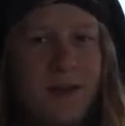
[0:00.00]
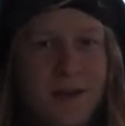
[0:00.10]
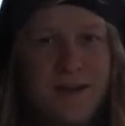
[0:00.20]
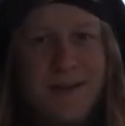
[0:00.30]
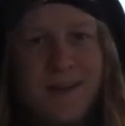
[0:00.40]
to
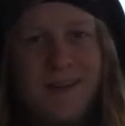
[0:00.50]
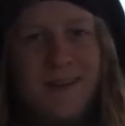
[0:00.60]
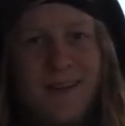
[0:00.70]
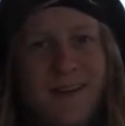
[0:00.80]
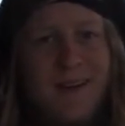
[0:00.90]
hear.
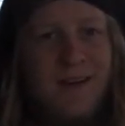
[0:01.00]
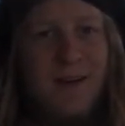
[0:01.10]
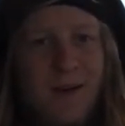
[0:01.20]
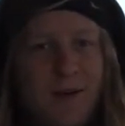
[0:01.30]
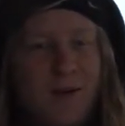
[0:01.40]

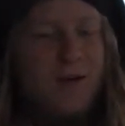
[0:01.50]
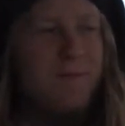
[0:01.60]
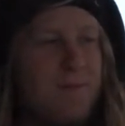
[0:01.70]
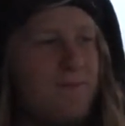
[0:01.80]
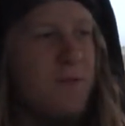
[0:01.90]
Okay,
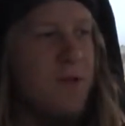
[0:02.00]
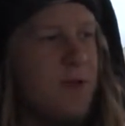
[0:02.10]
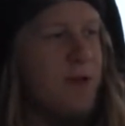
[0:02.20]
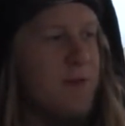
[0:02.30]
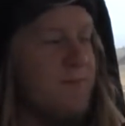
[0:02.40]

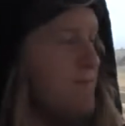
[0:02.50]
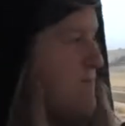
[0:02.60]
later.